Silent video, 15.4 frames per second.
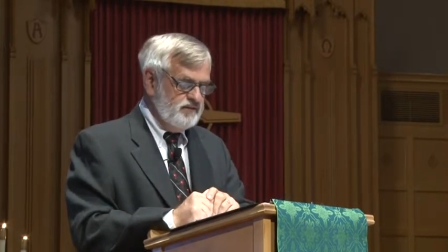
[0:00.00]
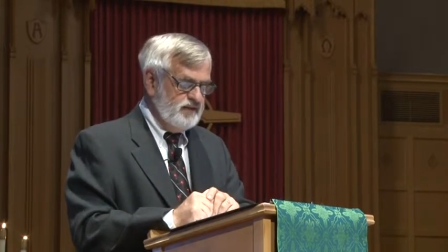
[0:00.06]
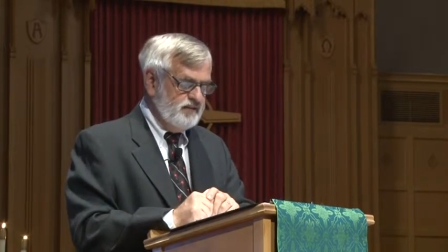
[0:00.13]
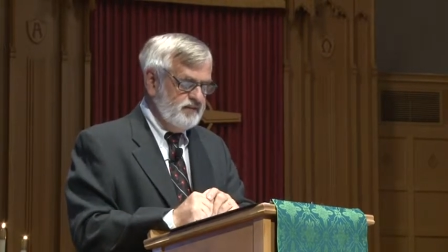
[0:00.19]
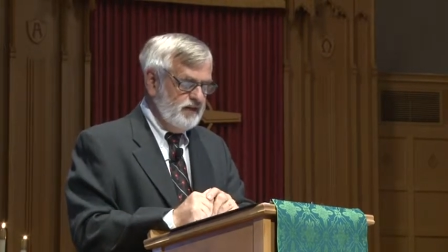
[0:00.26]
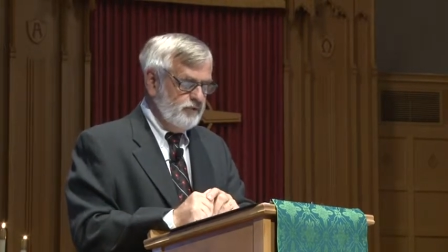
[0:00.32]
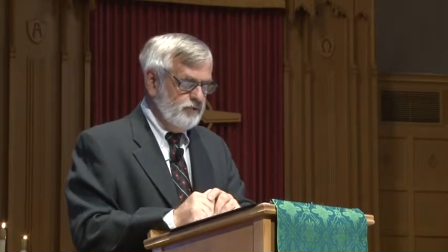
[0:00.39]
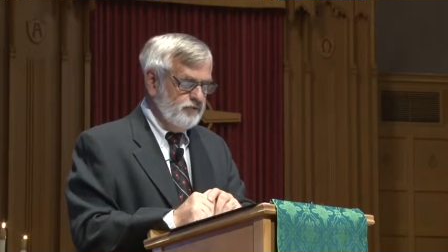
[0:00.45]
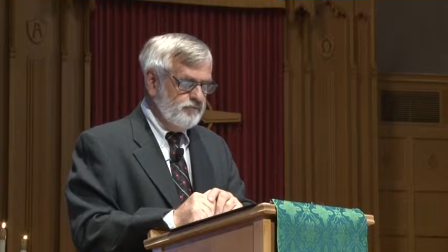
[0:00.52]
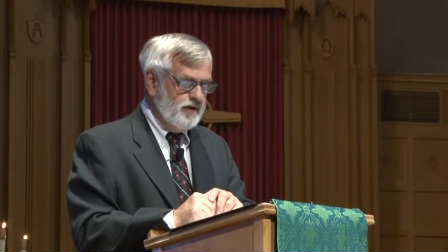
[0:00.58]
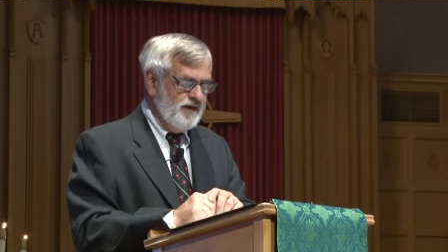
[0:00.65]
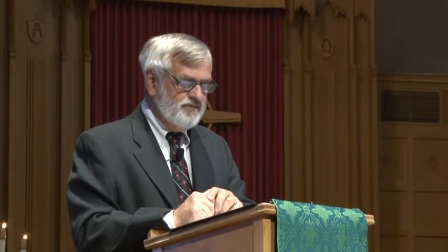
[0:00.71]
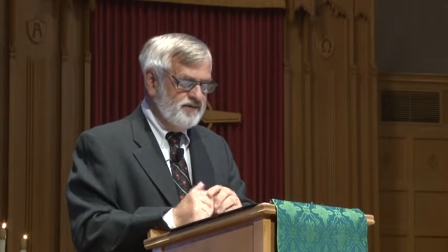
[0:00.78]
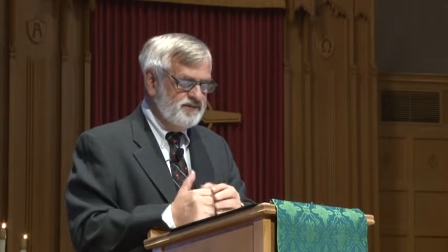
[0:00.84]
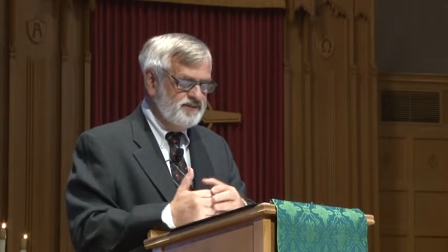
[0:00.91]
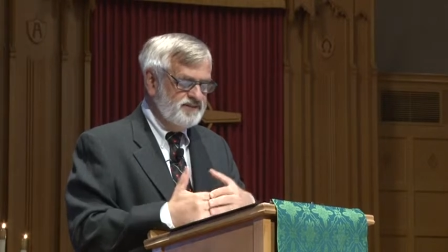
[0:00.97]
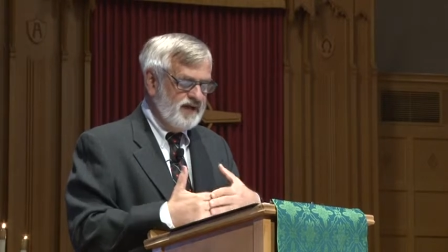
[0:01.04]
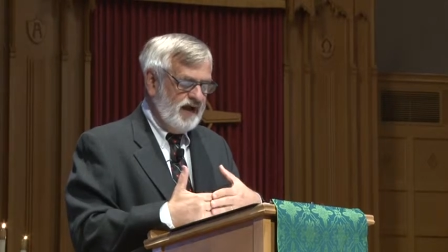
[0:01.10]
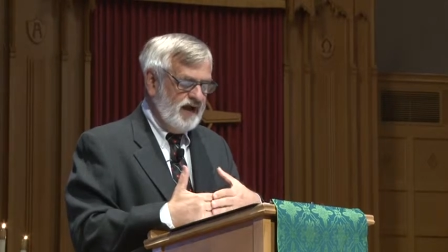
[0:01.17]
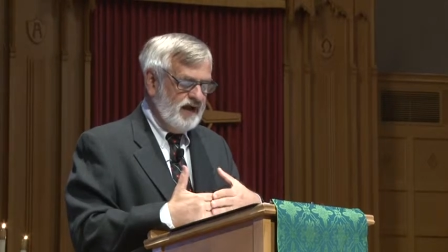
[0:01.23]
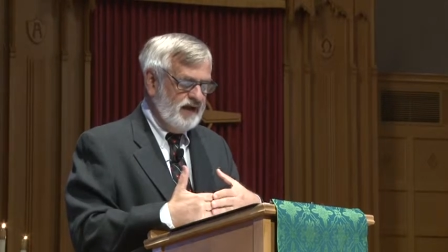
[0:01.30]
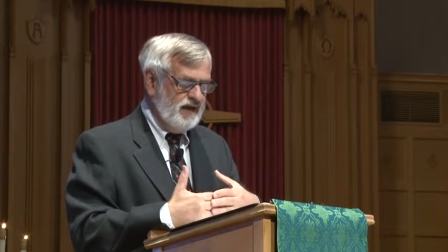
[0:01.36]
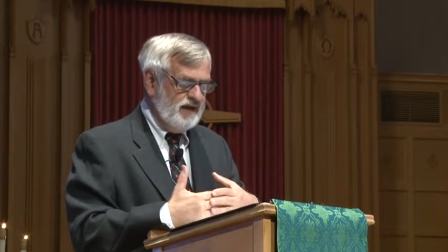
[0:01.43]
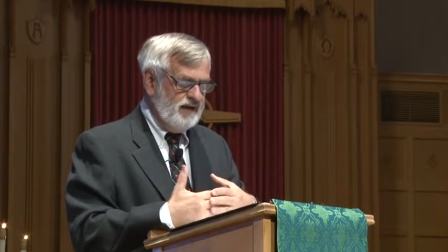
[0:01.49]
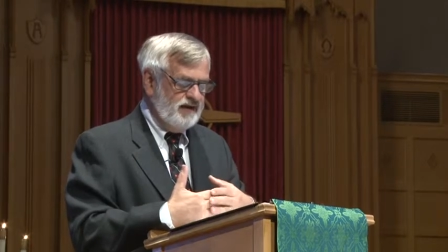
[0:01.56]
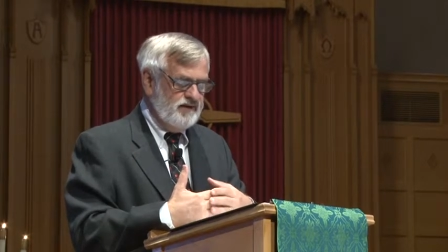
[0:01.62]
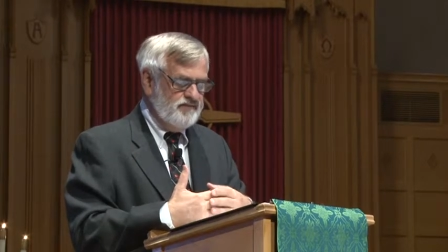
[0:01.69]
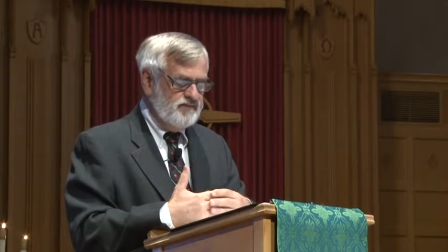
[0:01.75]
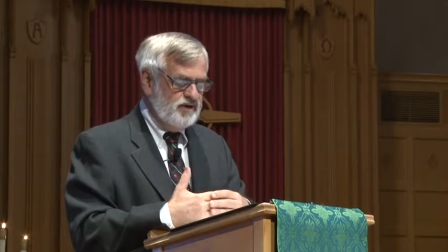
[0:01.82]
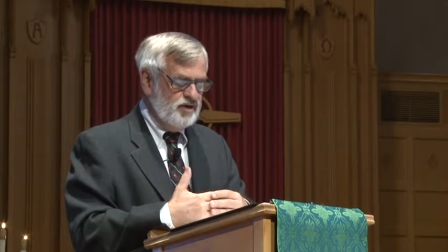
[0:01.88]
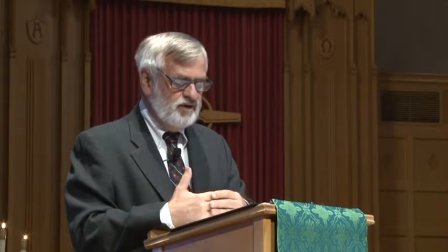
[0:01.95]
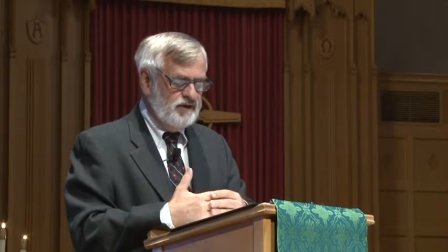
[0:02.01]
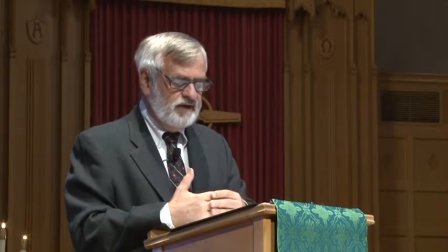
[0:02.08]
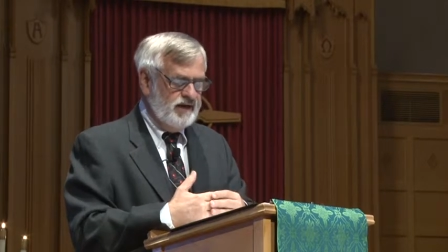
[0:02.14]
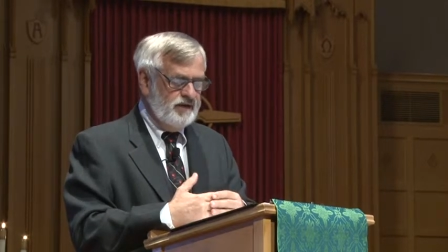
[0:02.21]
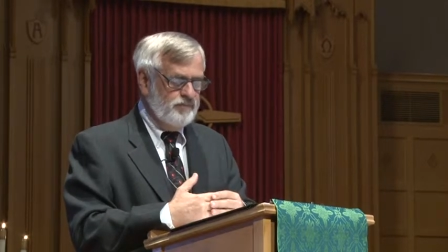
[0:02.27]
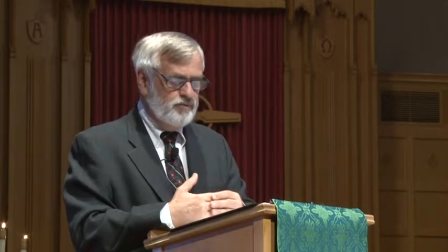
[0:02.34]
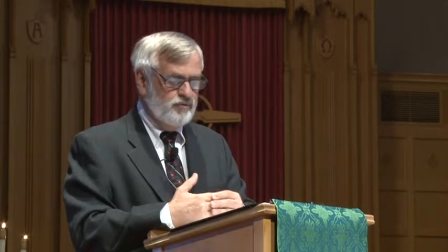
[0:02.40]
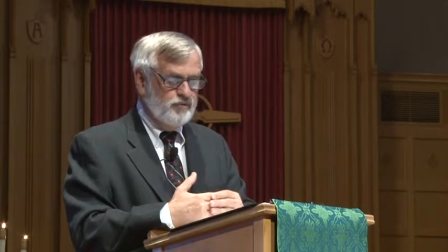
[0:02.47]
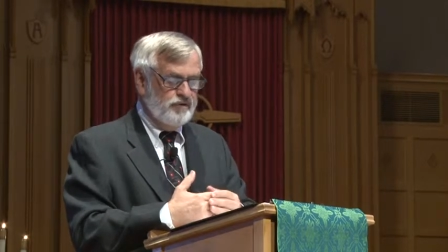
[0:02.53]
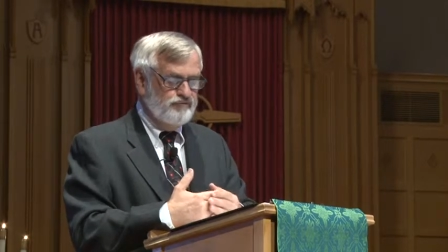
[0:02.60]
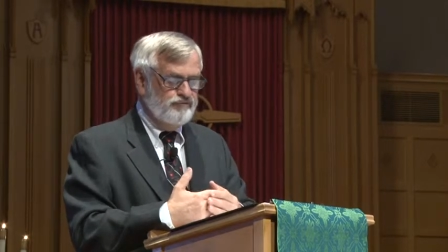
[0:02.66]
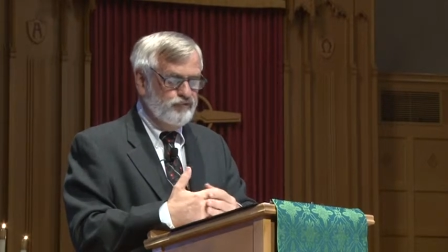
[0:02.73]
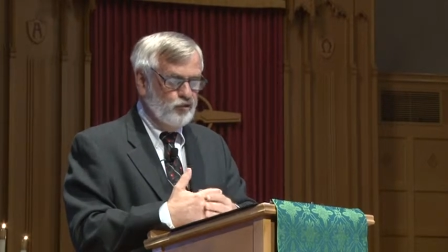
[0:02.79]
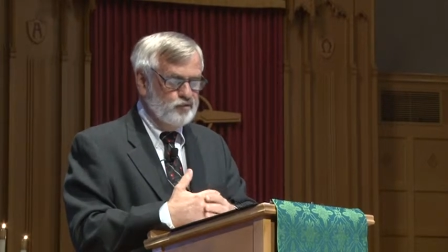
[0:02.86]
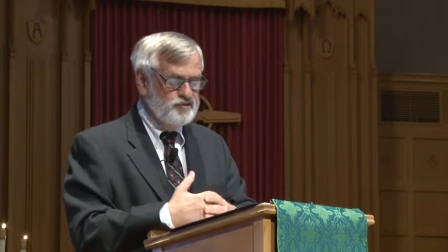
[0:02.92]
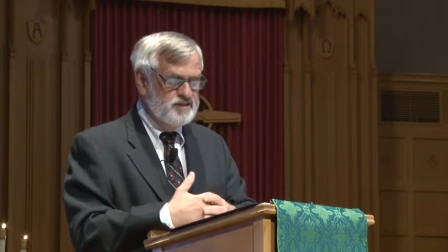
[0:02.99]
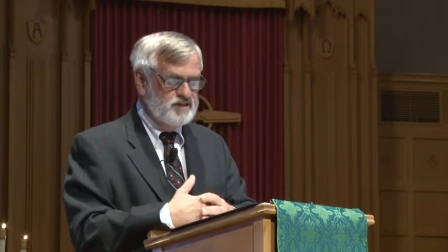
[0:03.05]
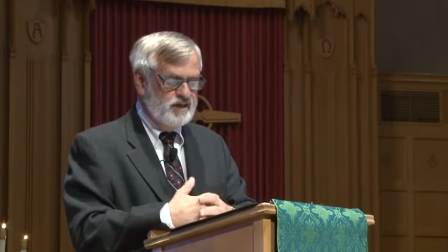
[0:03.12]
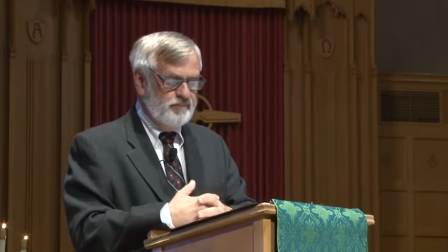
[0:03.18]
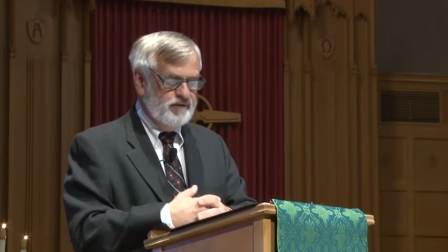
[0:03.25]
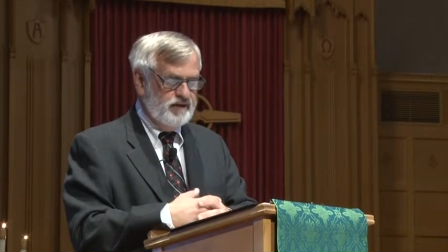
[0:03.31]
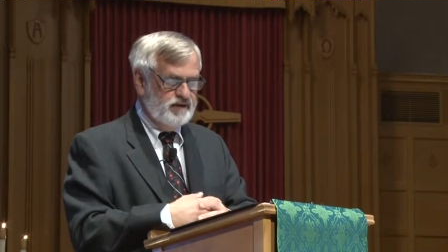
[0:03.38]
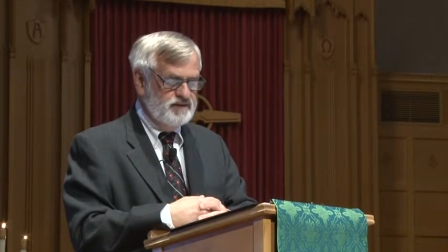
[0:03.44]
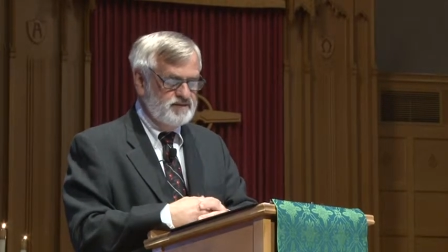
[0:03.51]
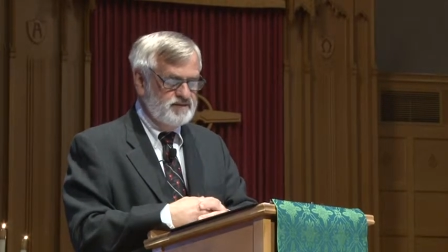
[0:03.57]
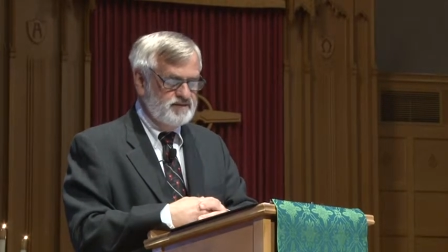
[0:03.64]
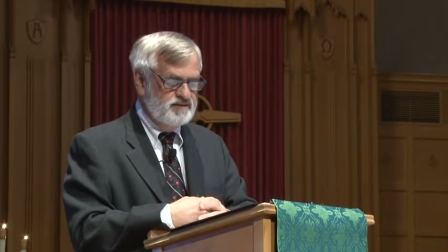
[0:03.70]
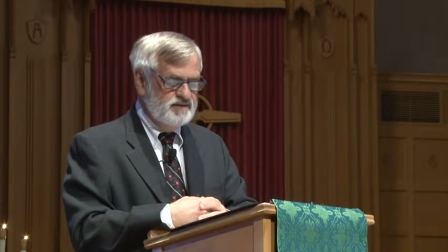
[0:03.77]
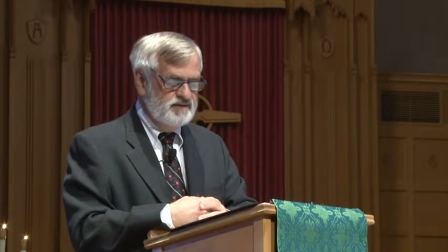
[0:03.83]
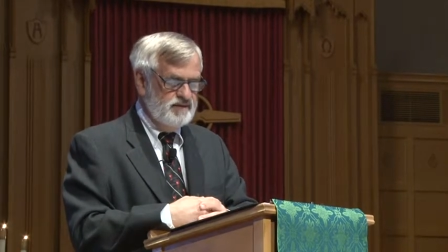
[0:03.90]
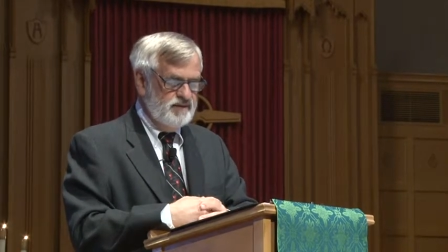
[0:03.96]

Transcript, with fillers: that they would rather die in their labor with full stomachs